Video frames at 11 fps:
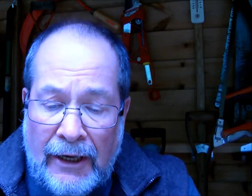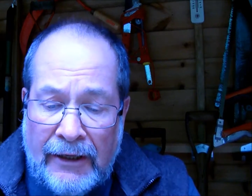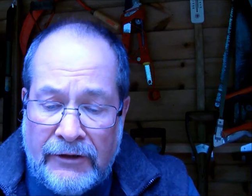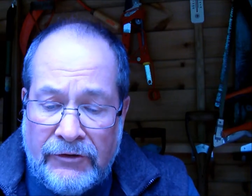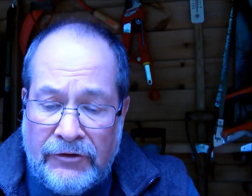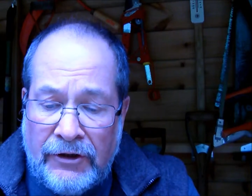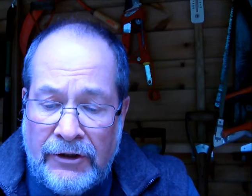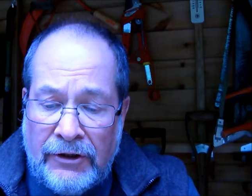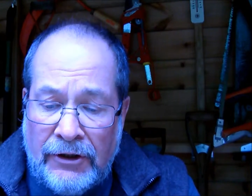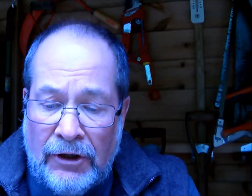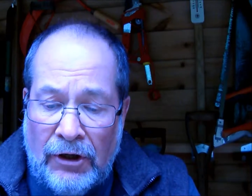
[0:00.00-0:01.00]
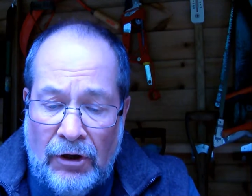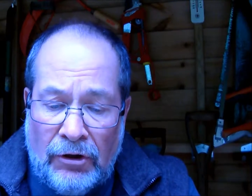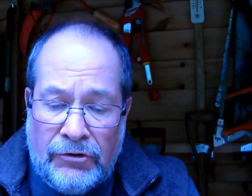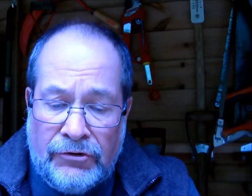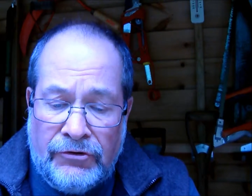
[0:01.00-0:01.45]
And
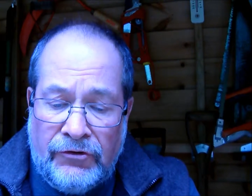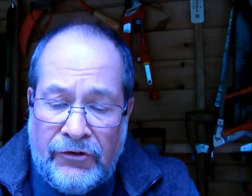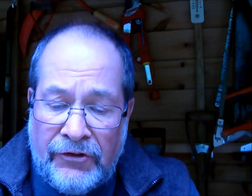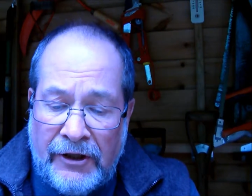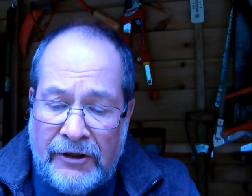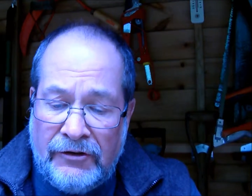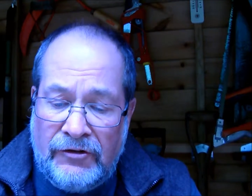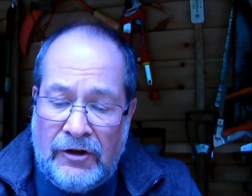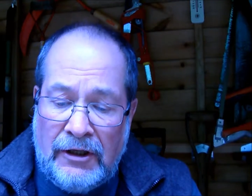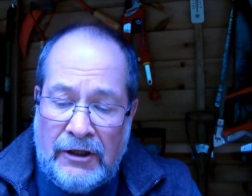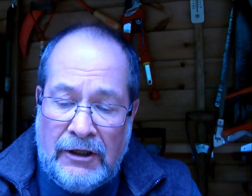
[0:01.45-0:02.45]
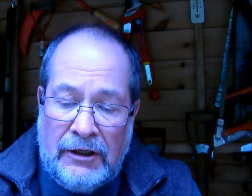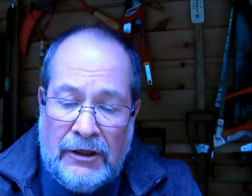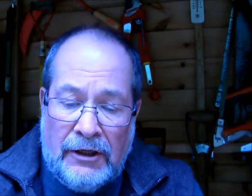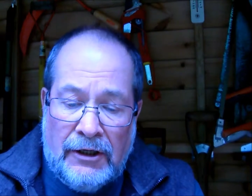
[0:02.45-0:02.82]
on Thursday,